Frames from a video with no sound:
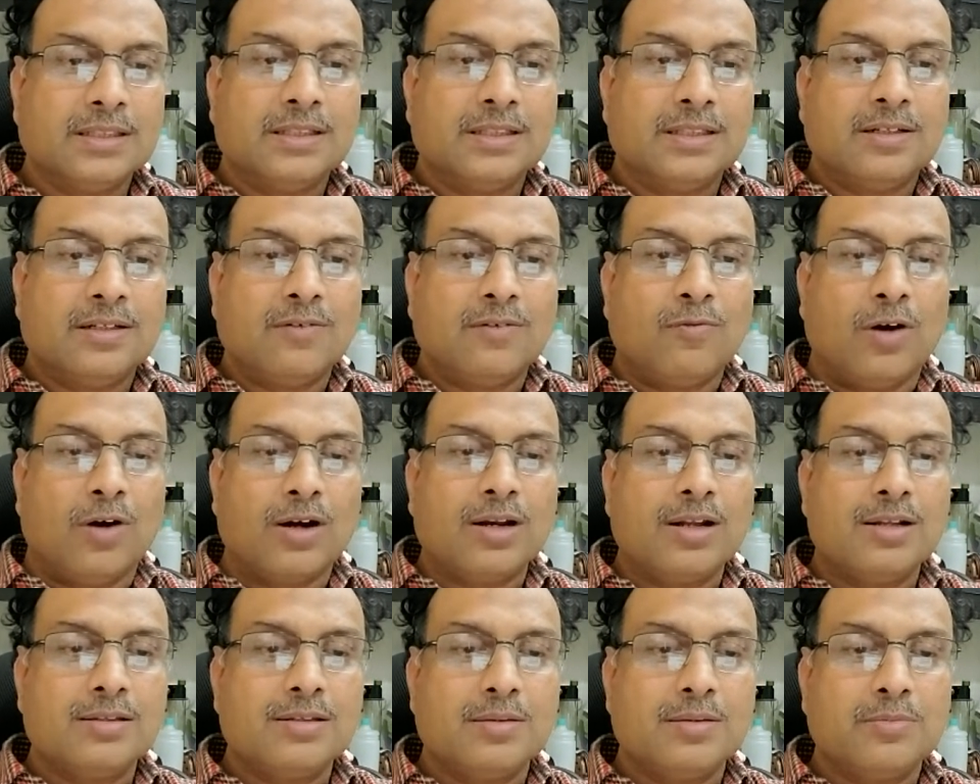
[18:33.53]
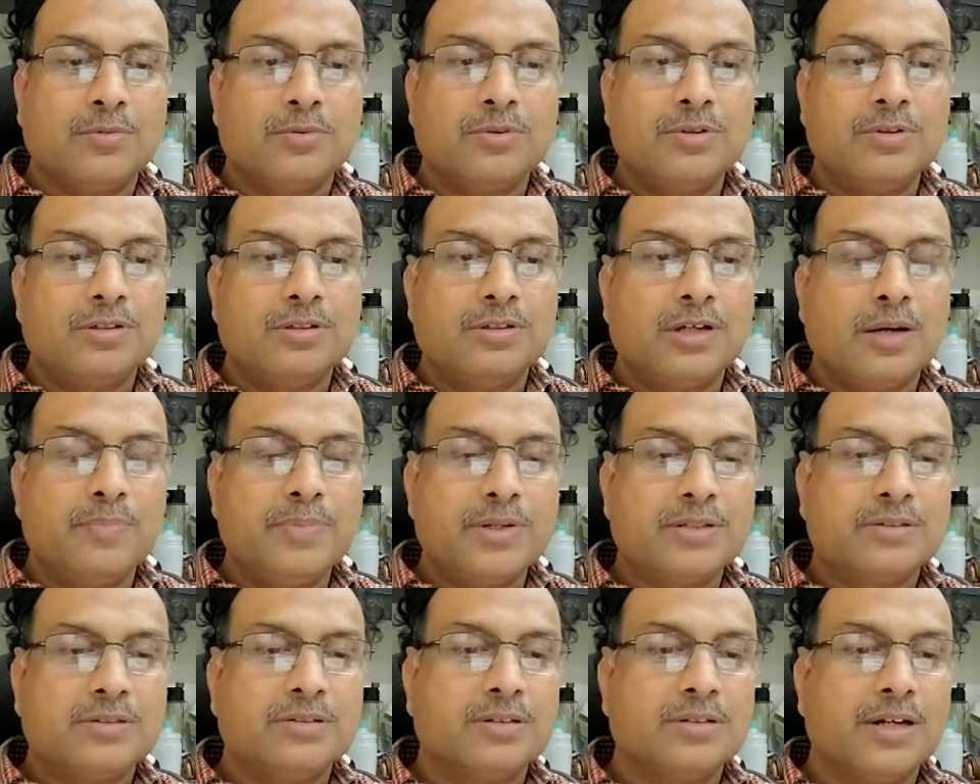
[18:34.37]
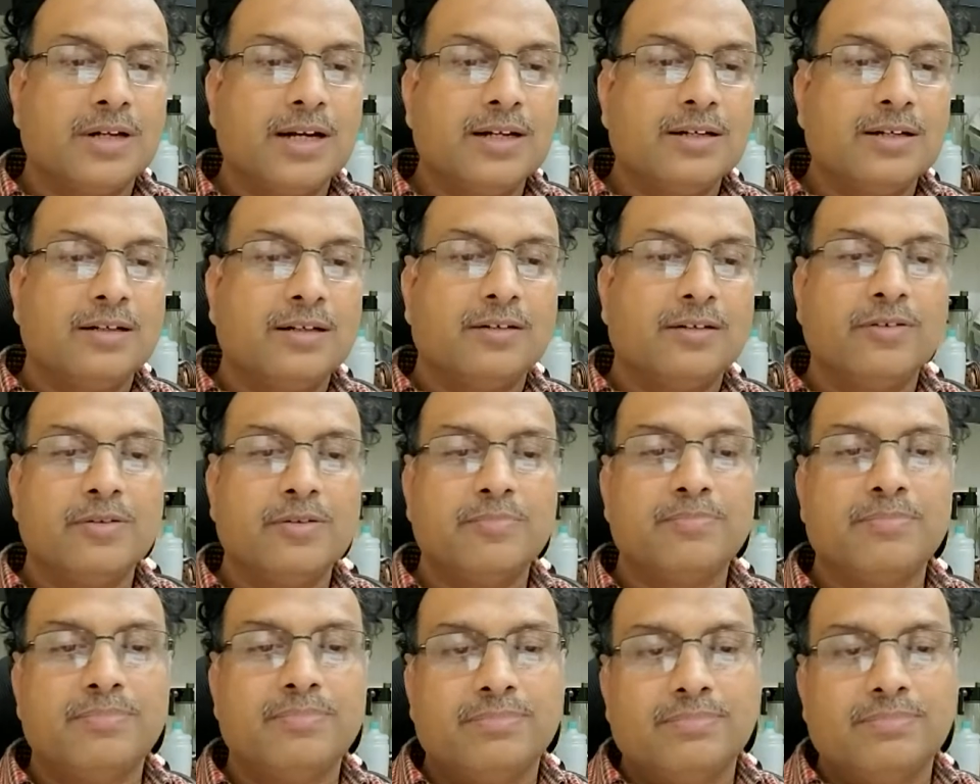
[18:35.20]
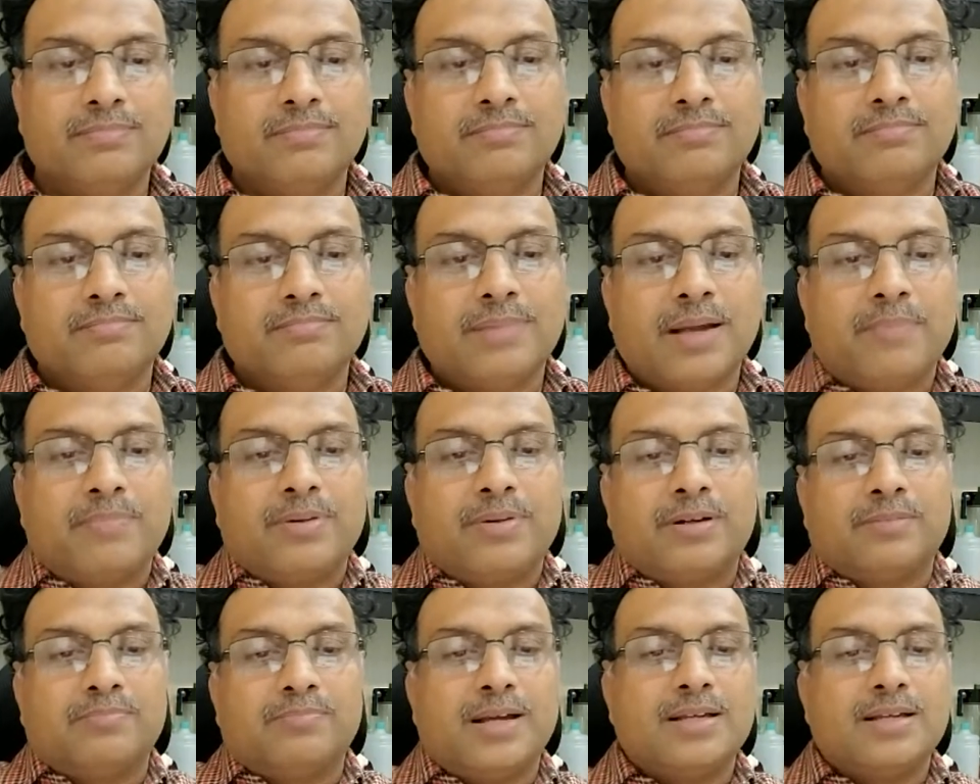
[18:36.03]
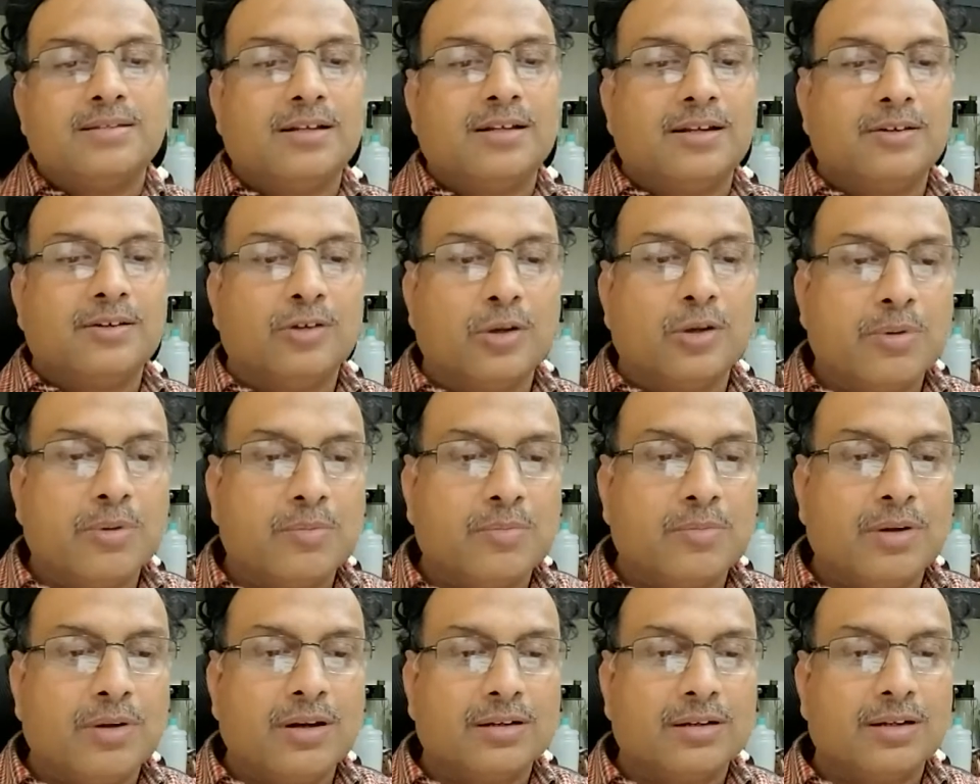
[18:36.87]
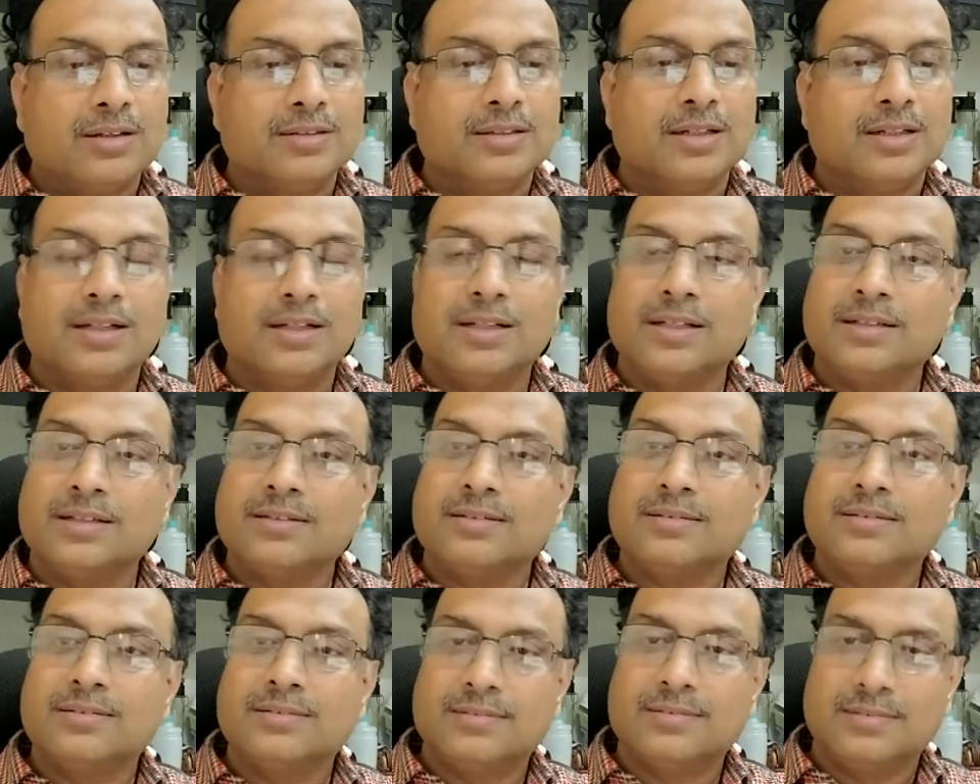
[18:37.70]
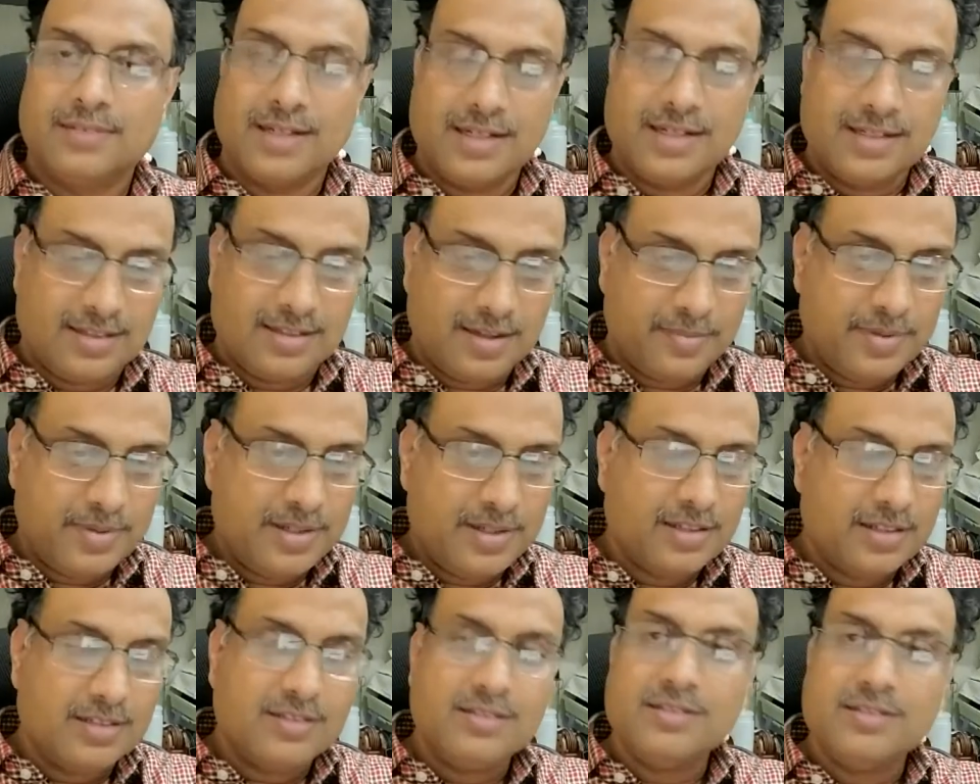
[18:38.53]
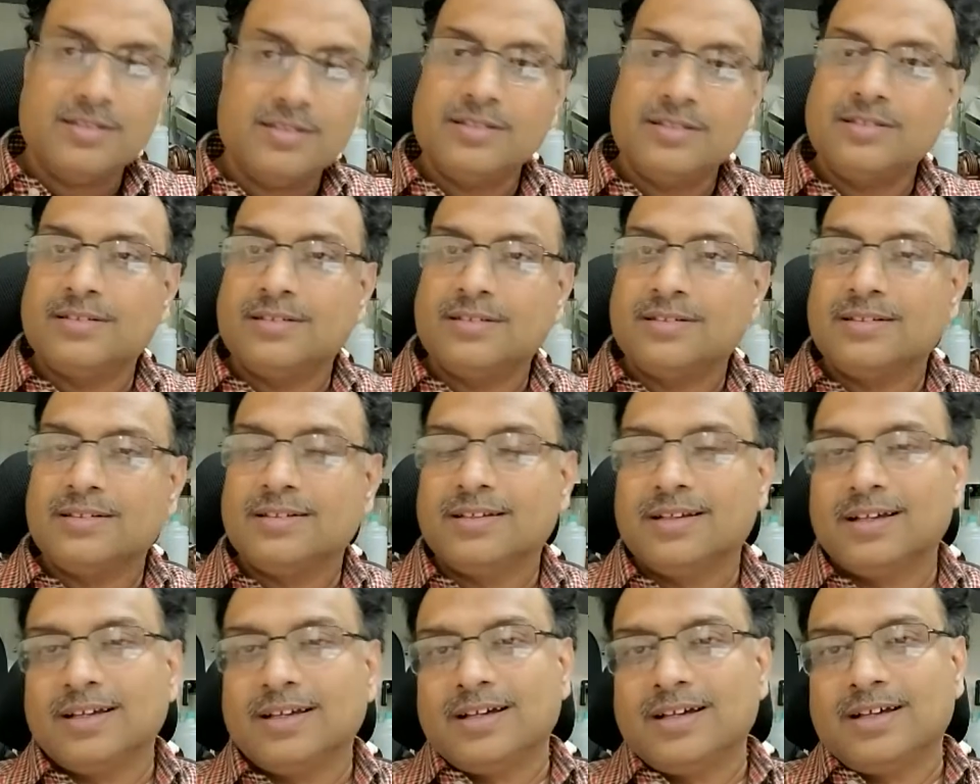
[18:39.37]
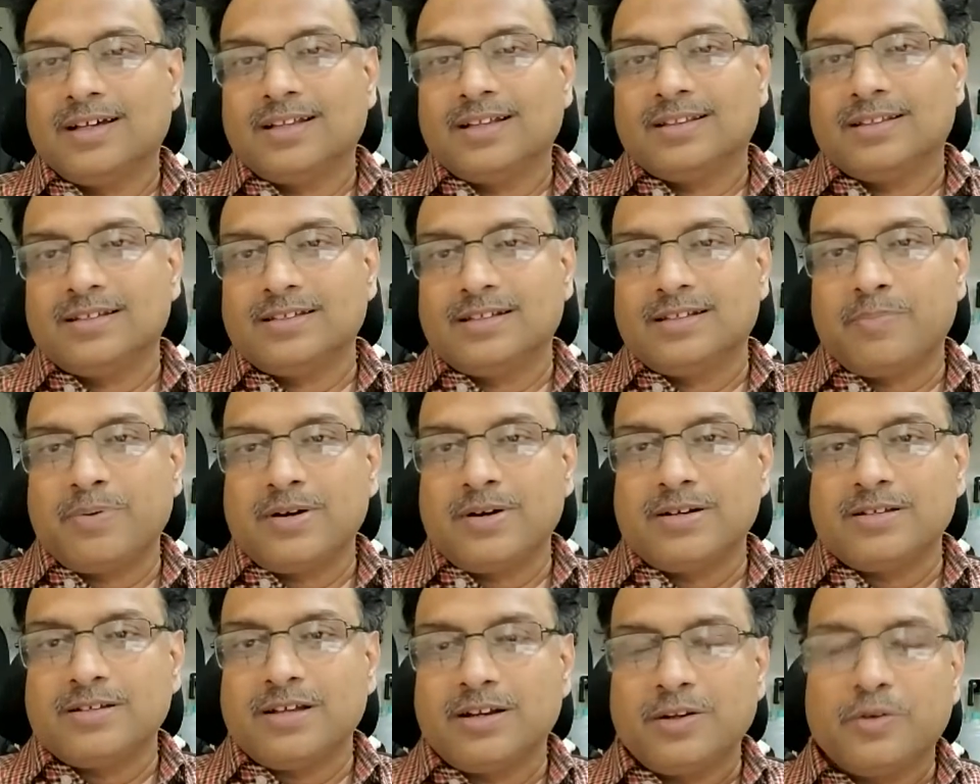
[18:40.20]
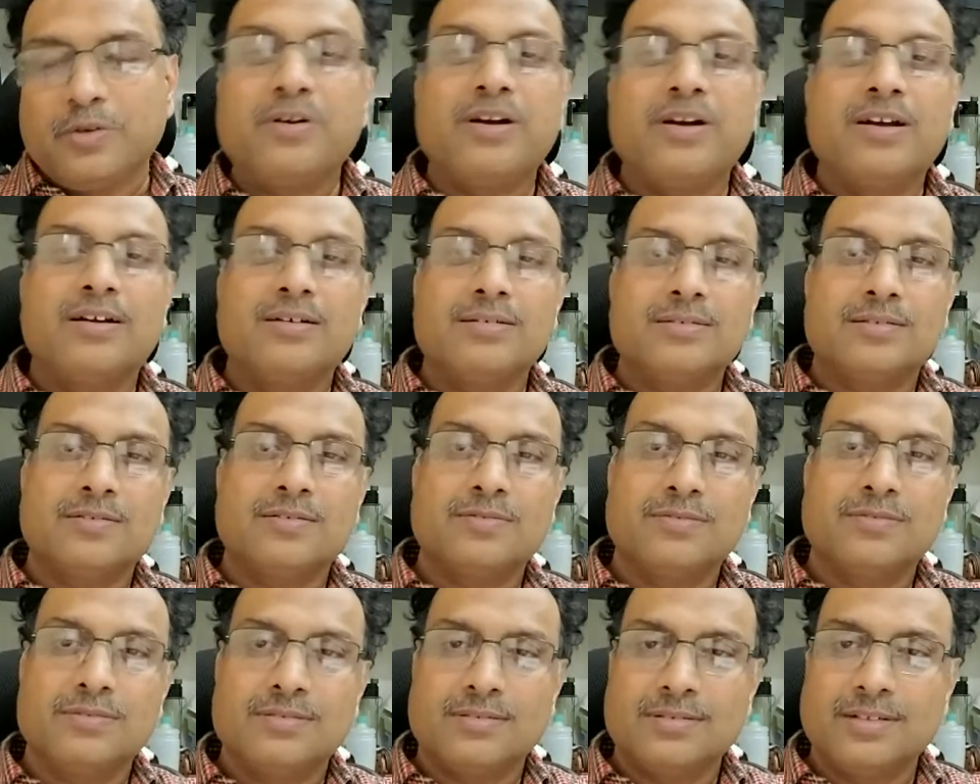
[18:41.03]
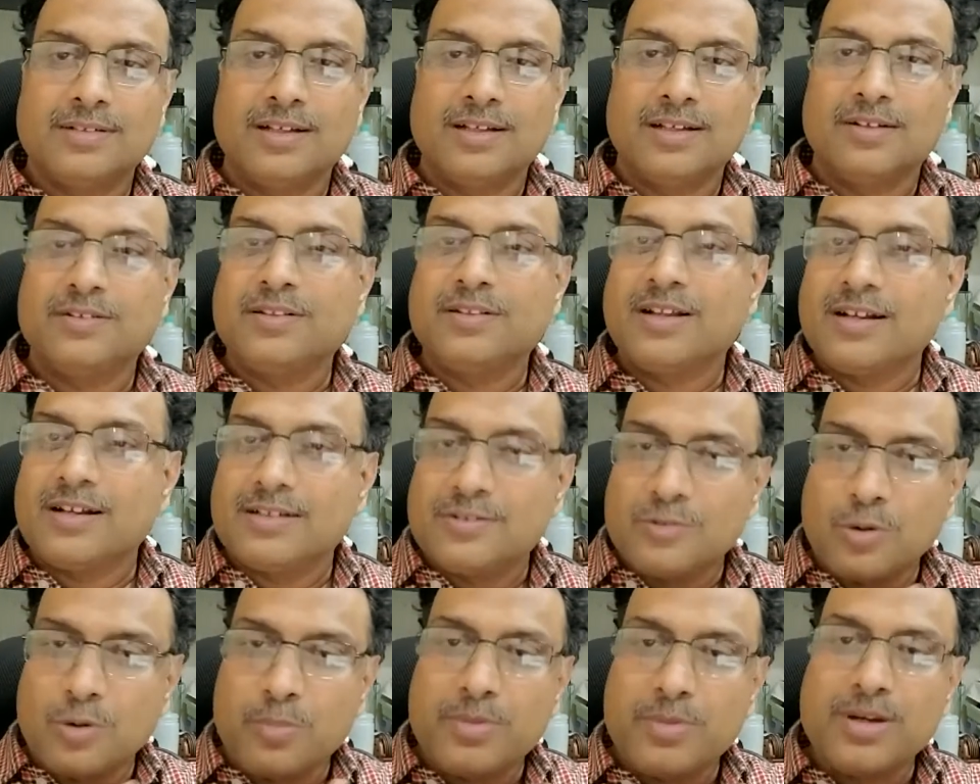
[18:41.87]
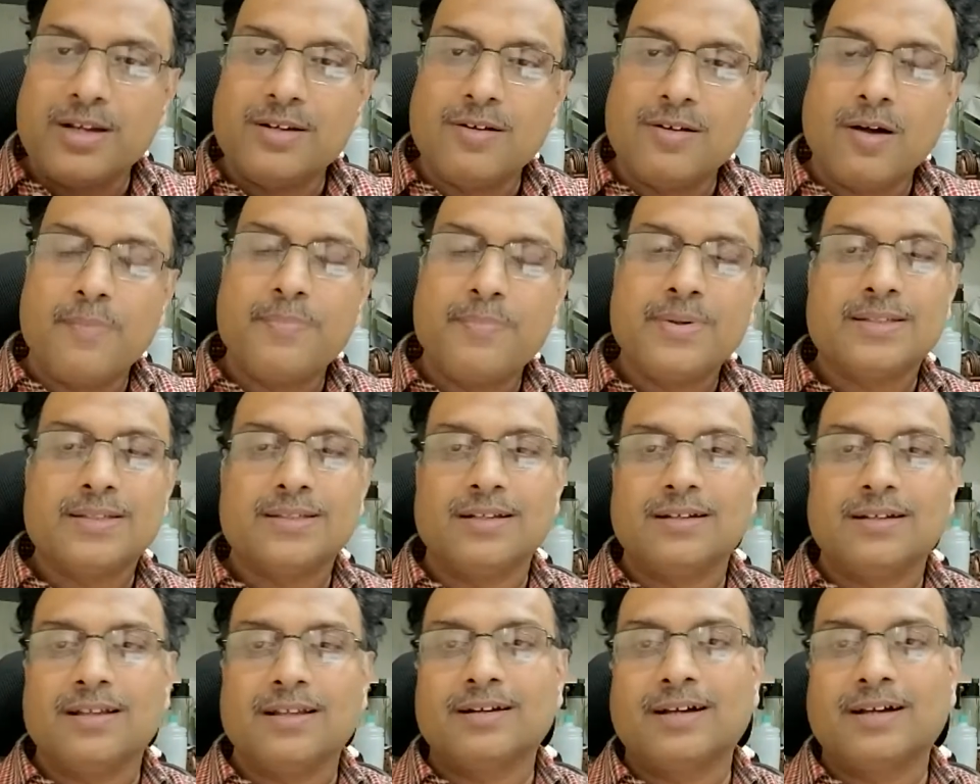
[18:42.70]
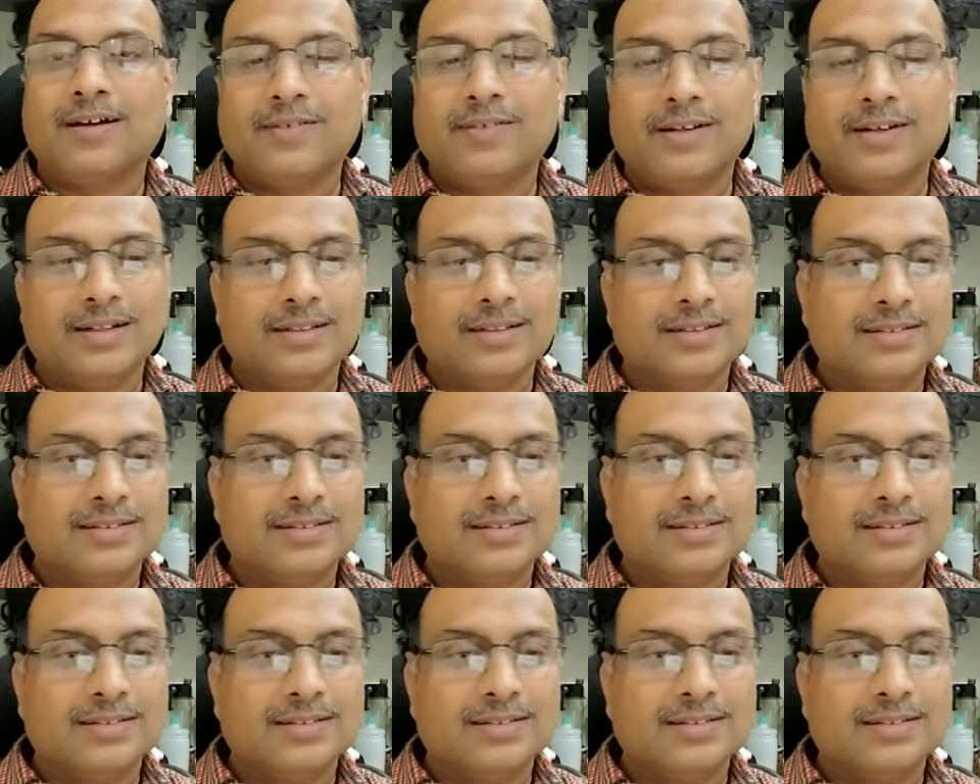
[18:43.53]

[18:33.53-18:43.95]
What are some good topics to write review paper based on human molecular genetics? Right. I mean, this depends on your interest. There are so many topics that are covered.